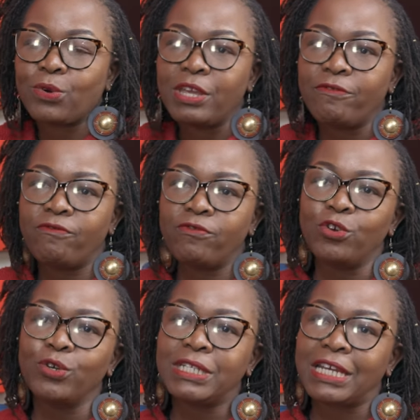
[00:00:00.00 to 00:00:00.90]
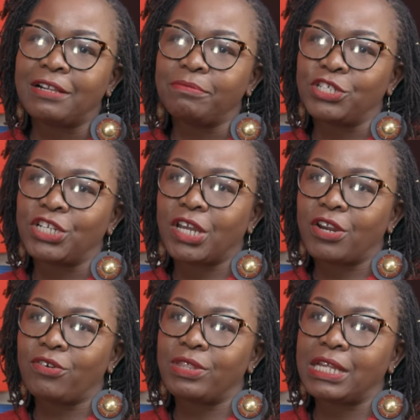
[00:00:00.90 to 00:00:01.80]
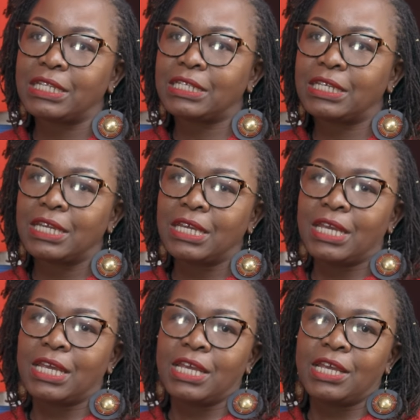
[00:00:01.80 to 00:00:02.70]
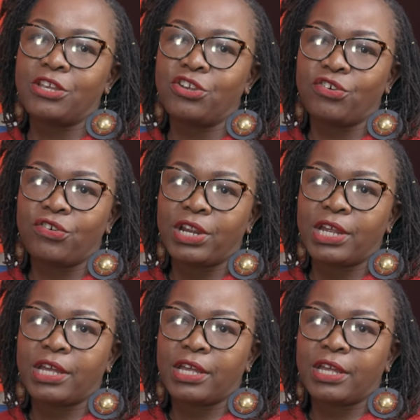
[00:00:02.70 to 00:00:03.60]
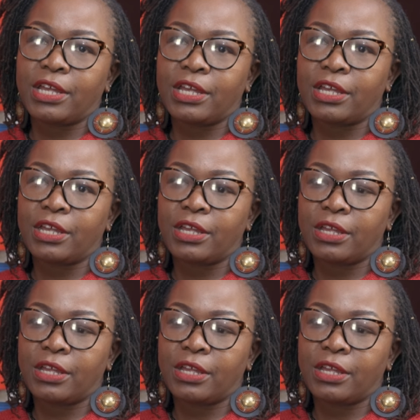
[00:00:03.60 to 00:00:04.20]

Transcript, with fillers: So if you tell me, Jagero, that you're a uh,